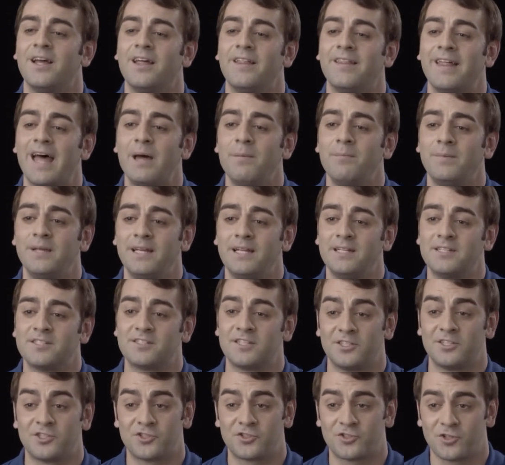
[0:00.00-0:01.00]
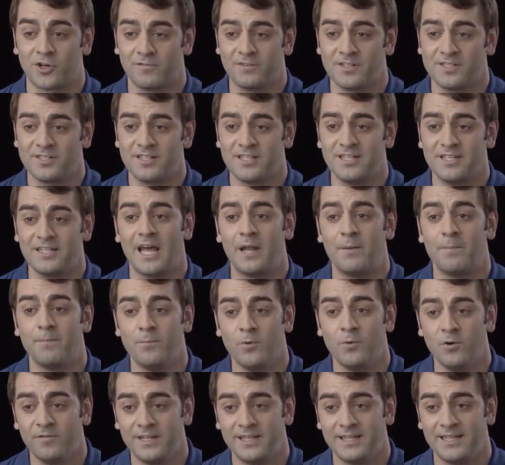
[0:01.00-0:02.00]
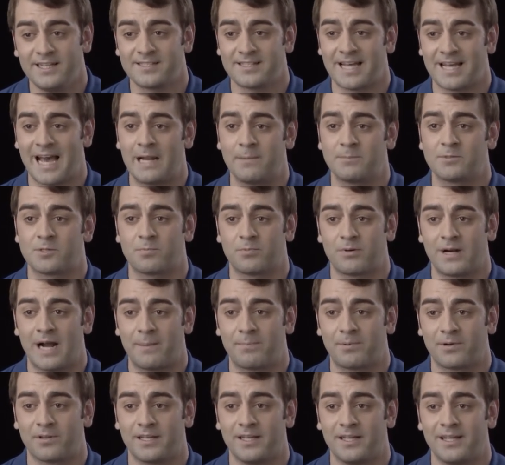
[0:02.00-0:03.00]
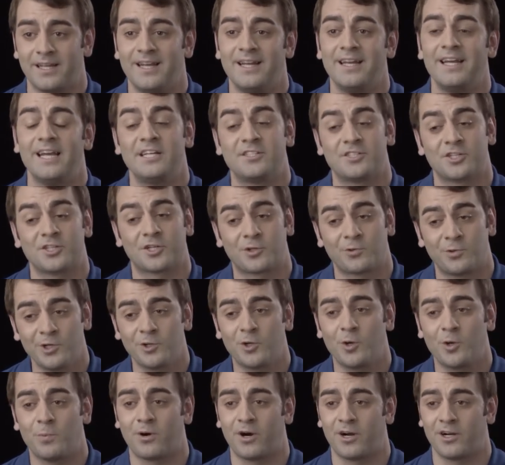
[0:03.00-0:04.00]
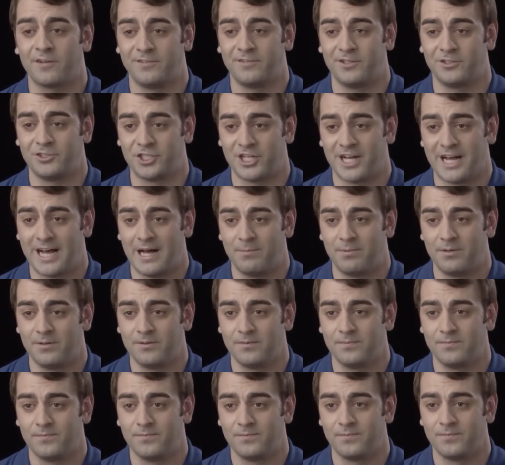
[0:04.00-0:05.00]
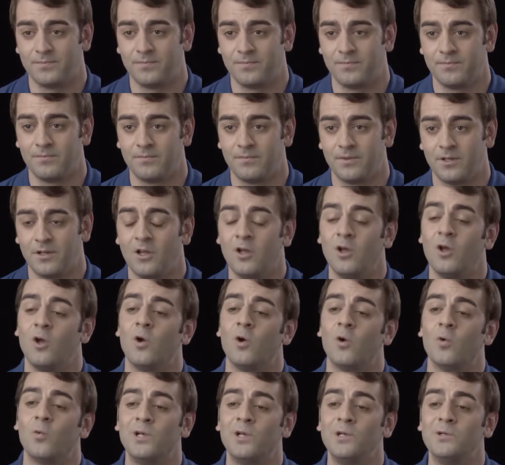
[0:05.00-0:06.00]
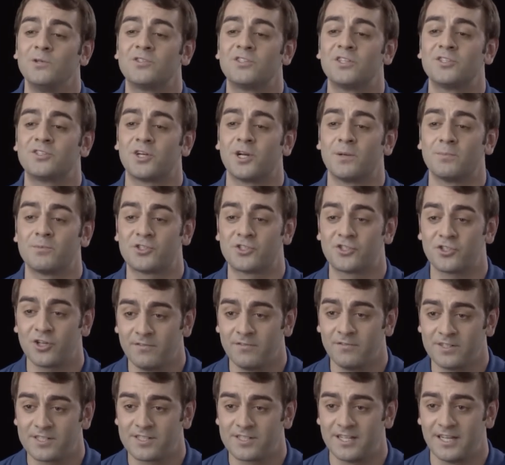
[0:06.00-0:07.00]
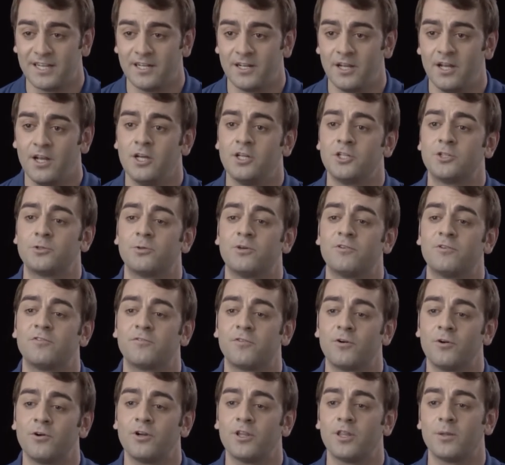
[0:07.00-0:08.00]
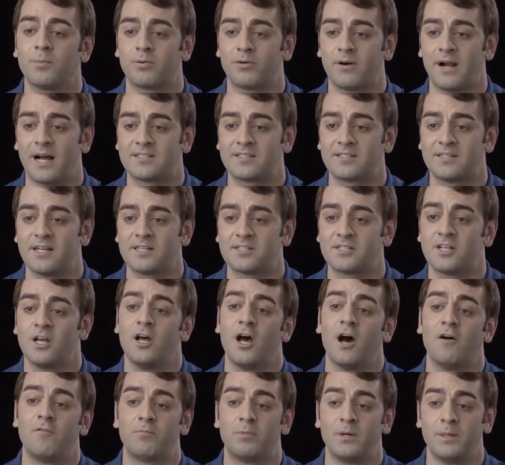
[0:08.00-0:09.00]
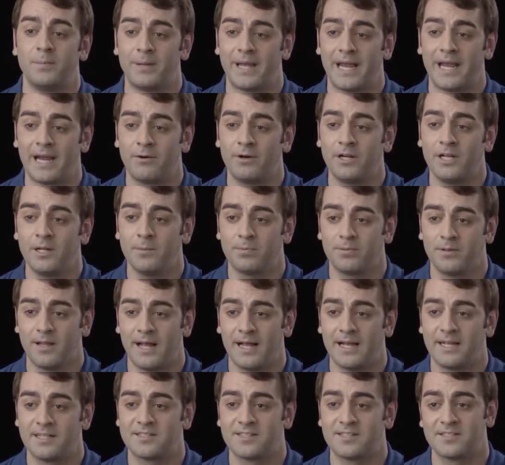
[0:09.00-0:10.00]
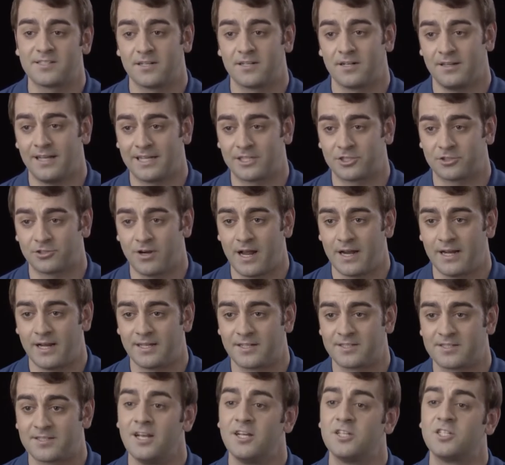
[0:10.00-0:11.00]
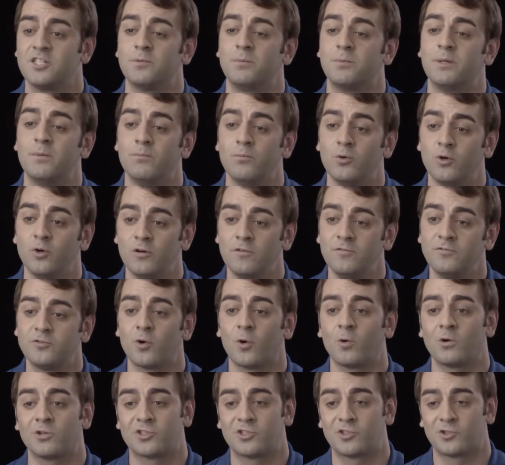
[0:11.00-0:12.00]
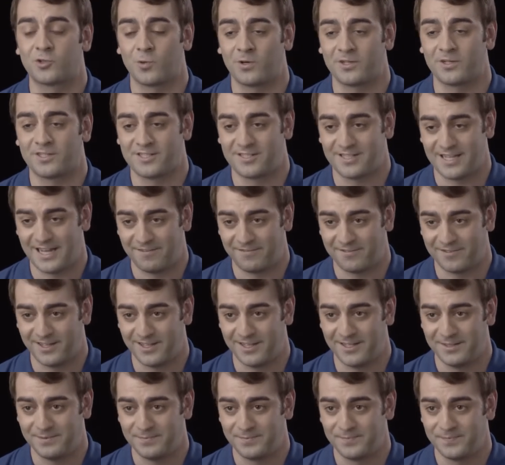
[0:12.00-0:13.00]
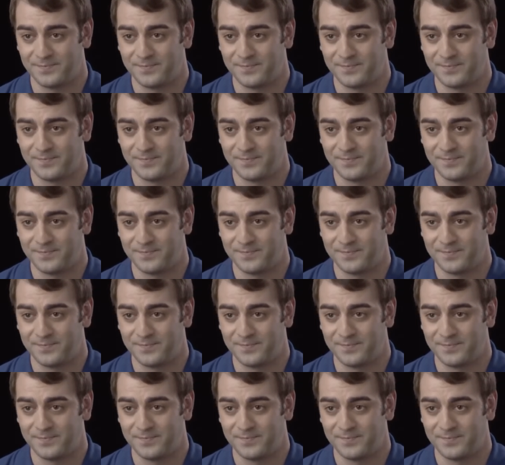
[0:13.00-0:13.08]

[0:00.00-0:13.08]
That means that servicing and moving these items properly is a critical part of your job. We use the term servicing to refer to the process of preparing appliances and electronics to be moved or stored safely.